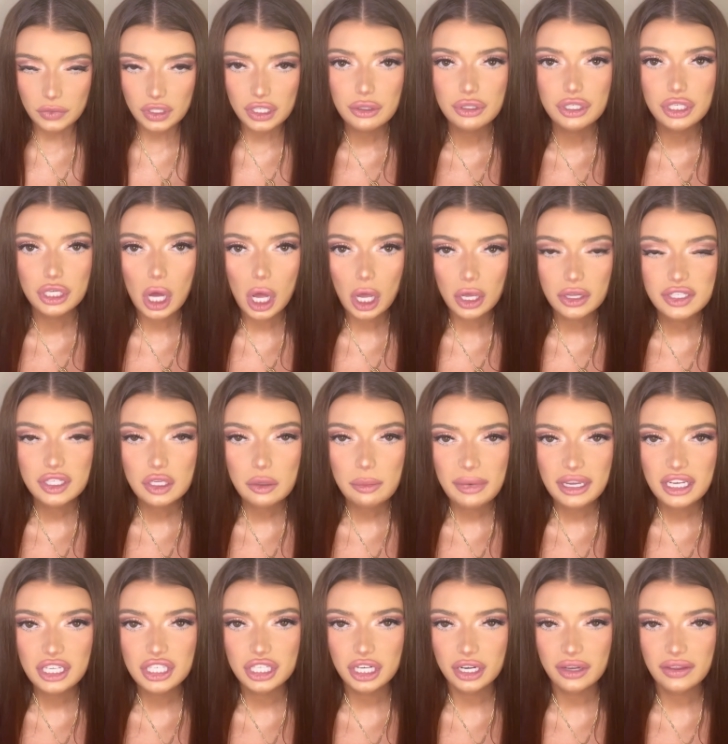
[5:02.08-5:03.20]
You should also make
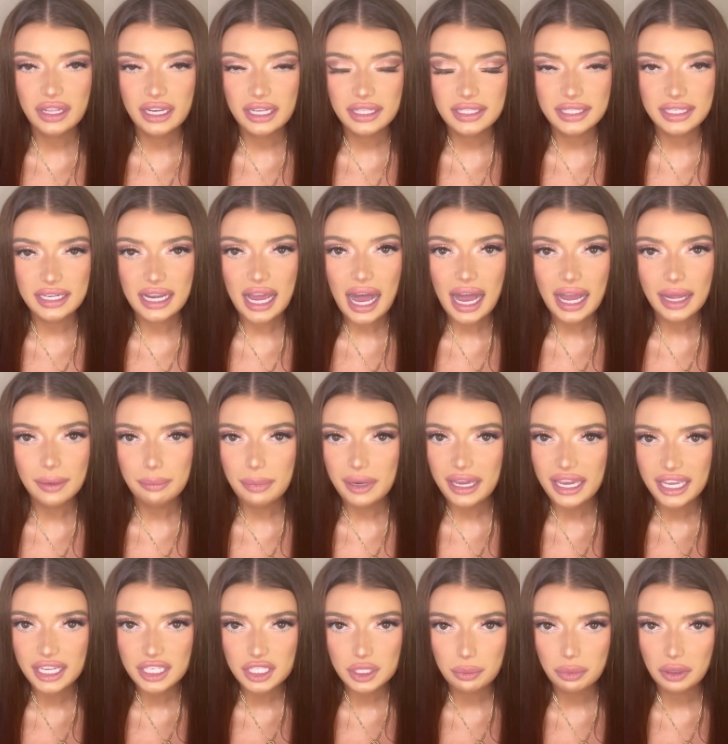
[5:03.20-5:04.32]
sure that it's not
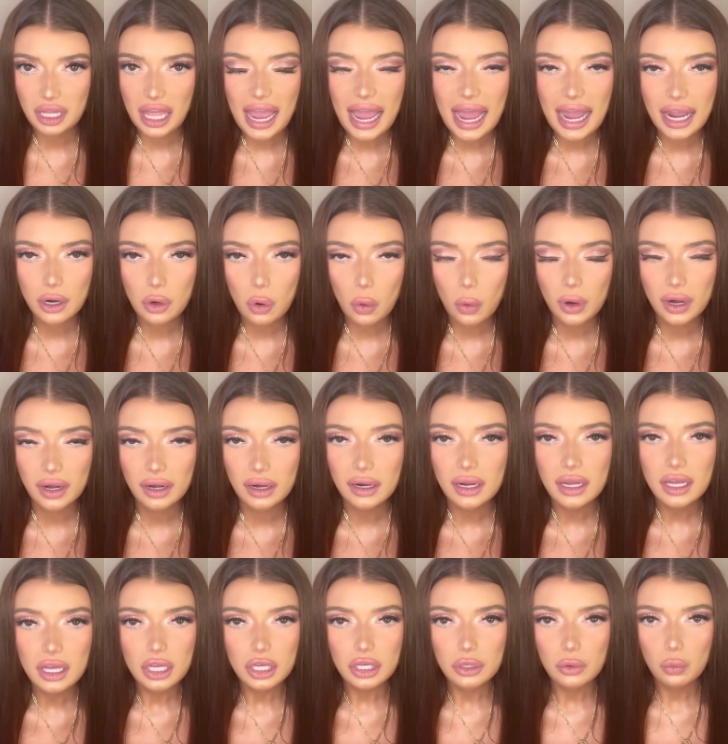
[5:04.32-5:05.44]
pitch black or
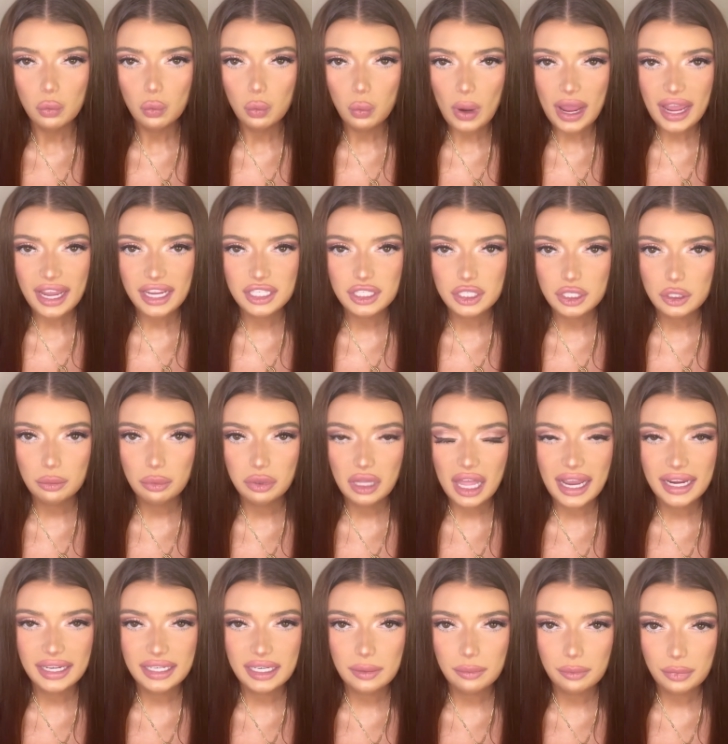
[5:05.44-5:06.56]
way too
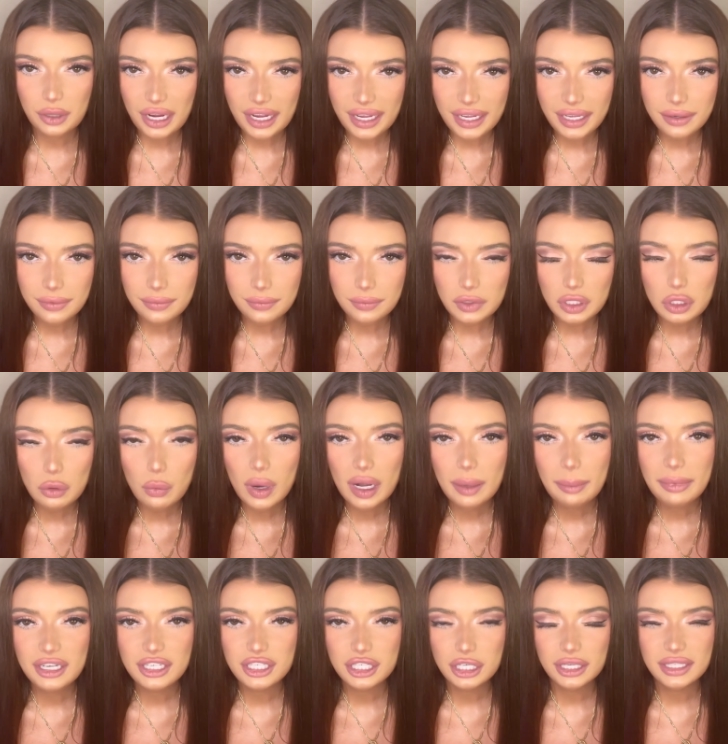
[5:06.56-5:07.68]
blinding bright. You want to
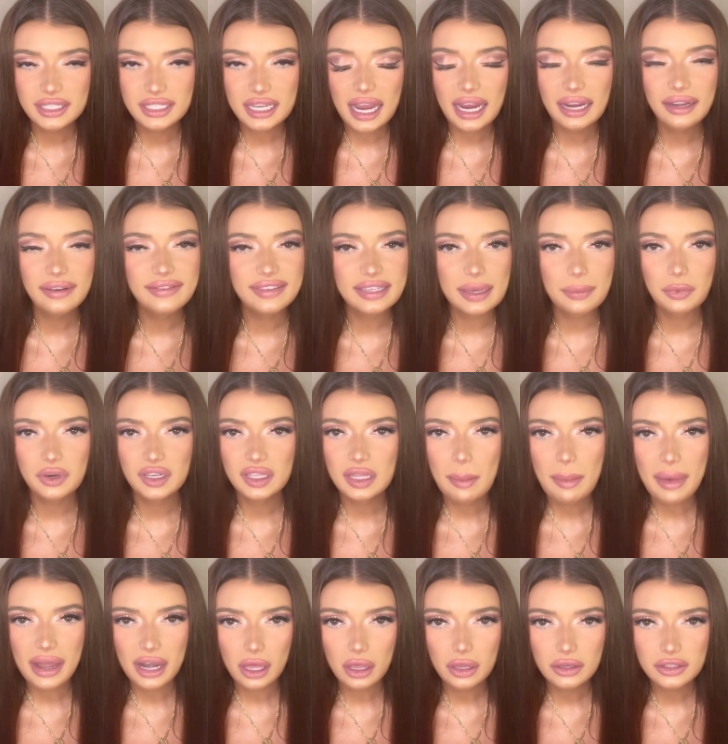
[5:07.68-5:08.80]
make sure it's kind of somewhere in the
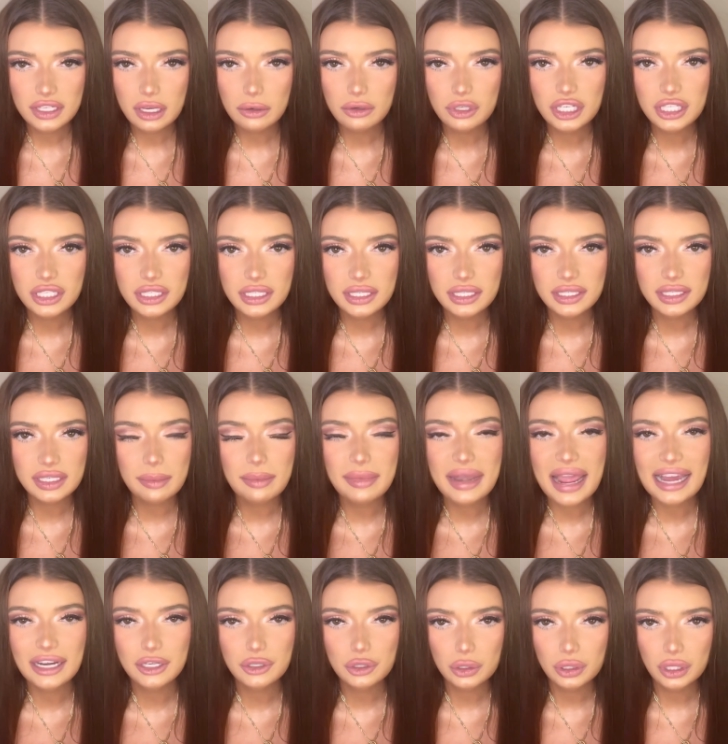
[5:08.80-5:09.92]
middle. So just some
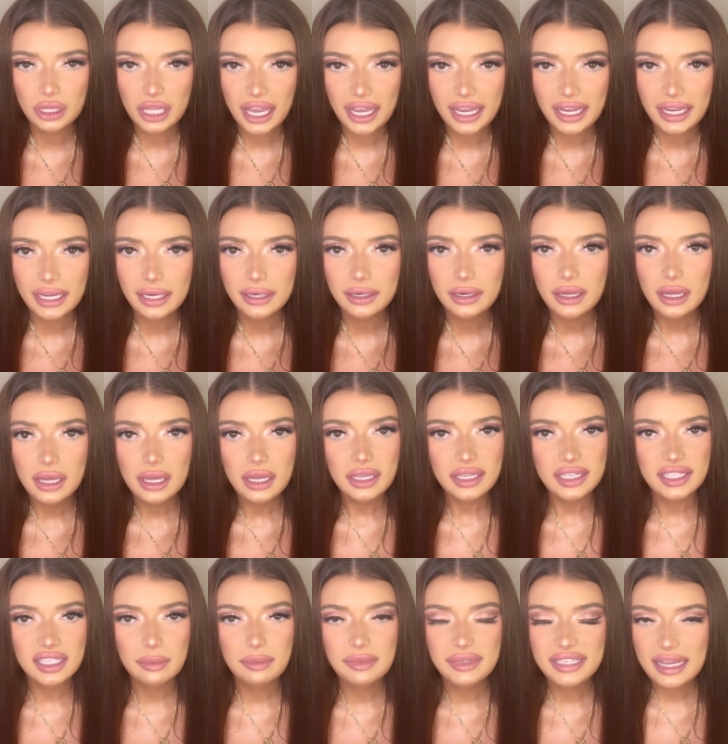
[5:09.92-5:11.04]
natural light,
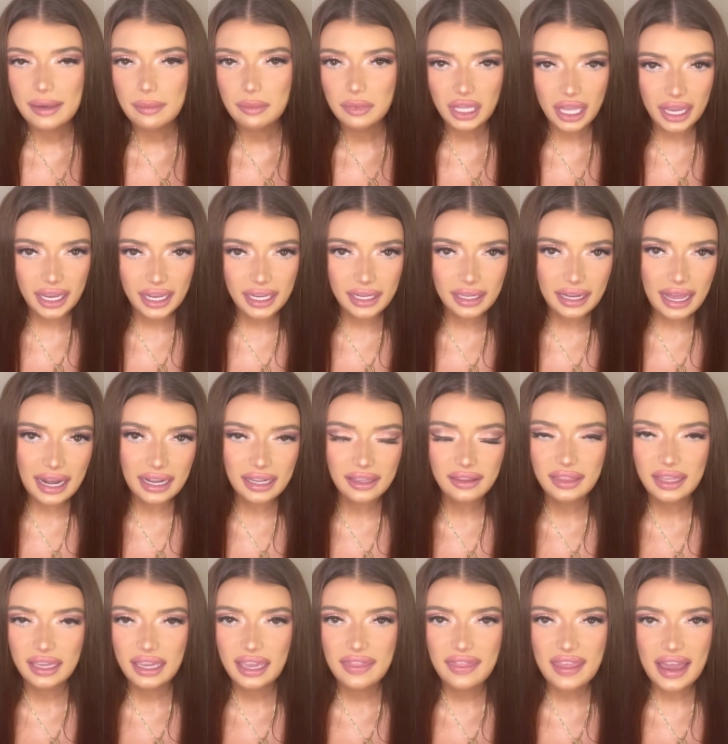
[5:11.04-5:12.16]
some dim light,
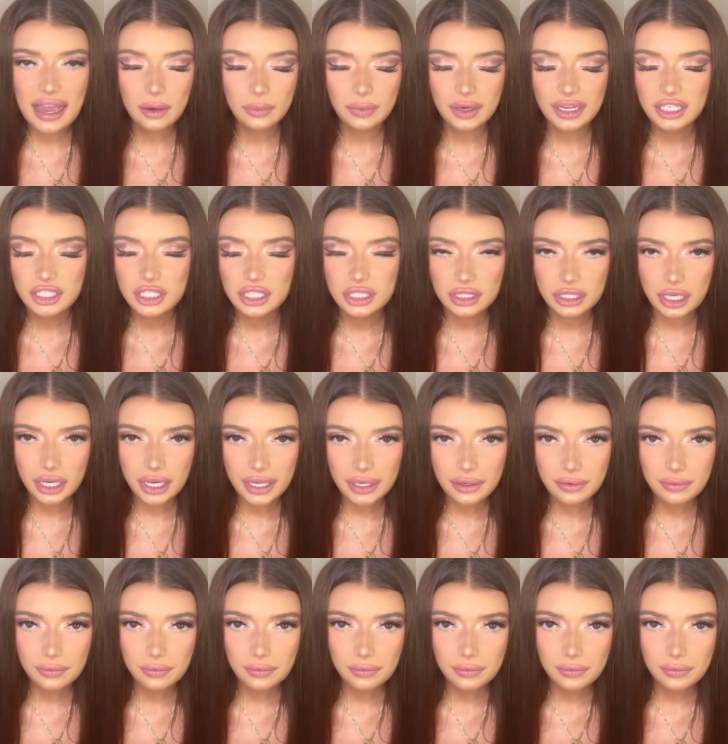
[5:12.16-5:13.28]
anything in that range is good.
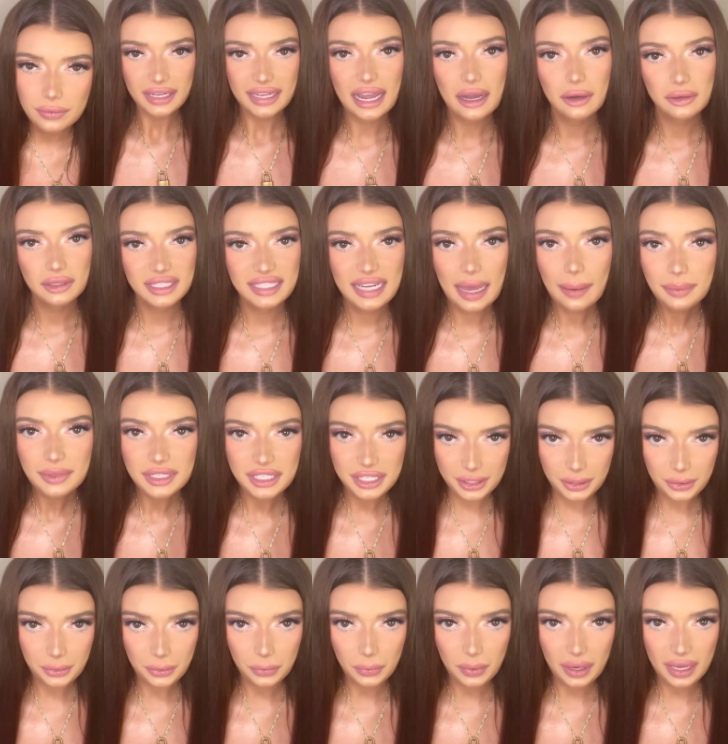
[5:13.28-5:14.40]
Now, step
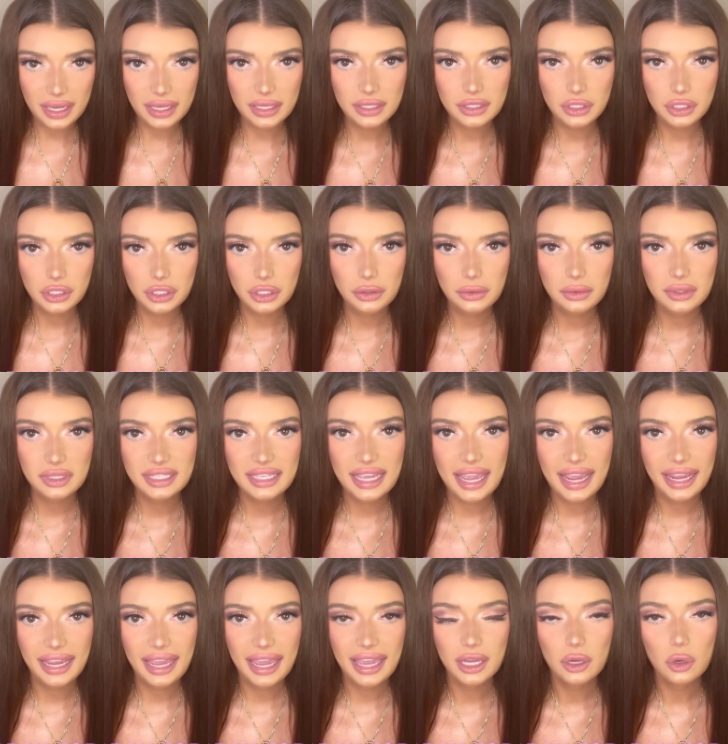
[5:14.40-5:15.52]
two is to
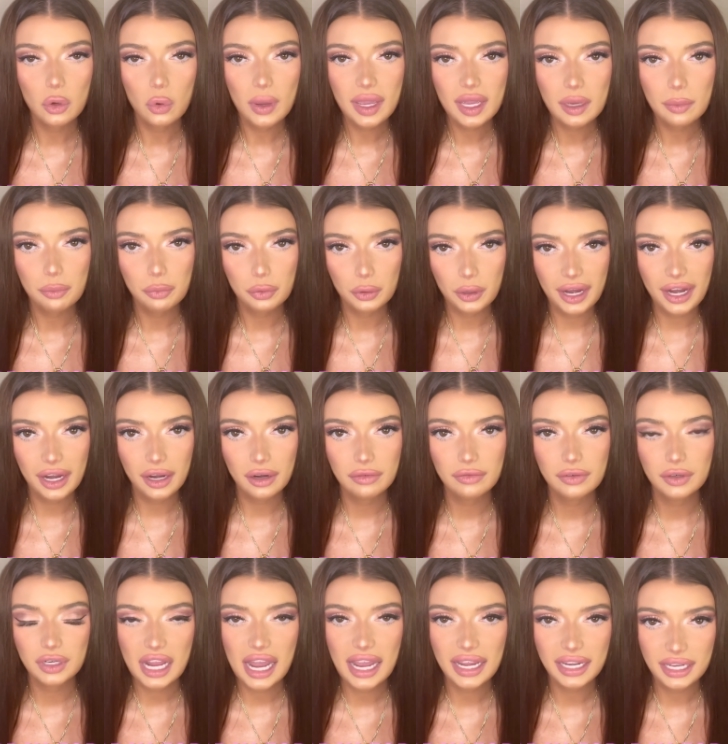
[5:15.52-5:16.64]
say a quick prayer for
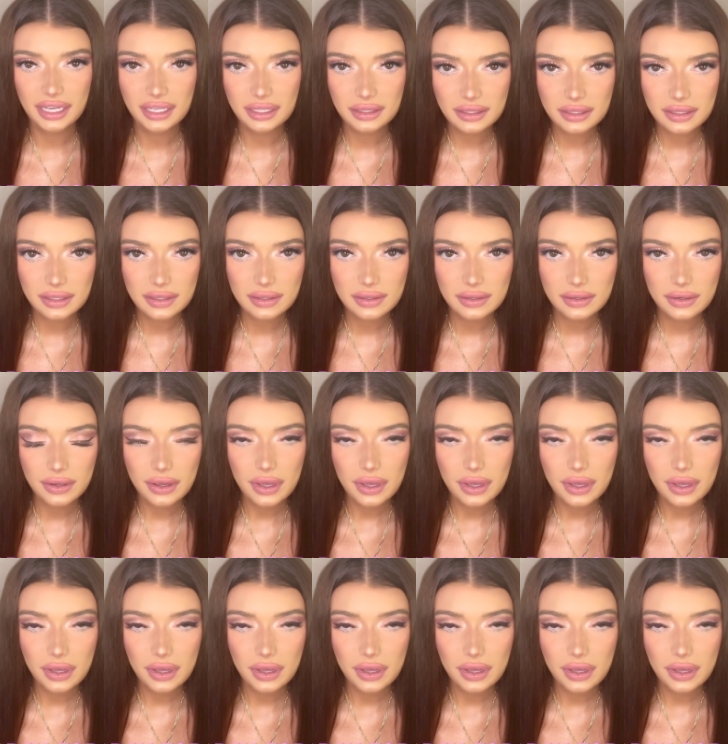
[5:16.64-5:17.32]
guidance.